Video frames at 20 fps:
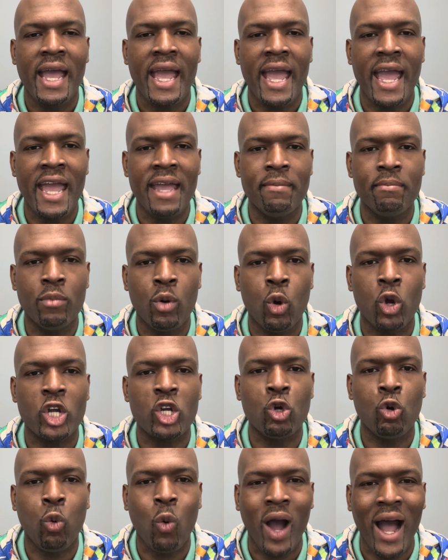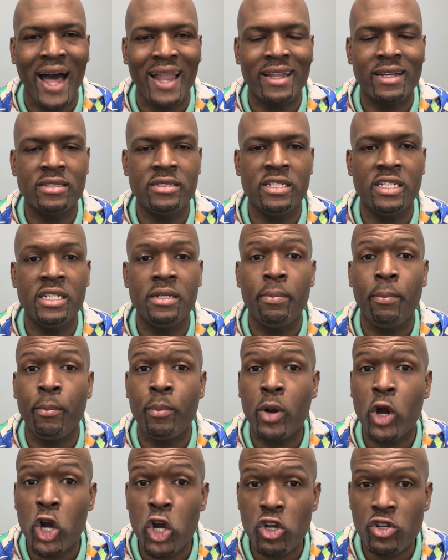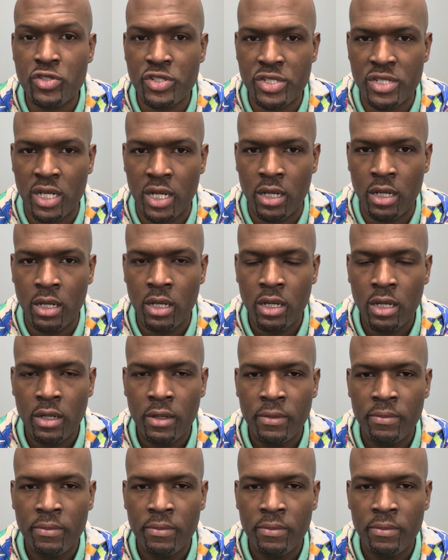a more quality person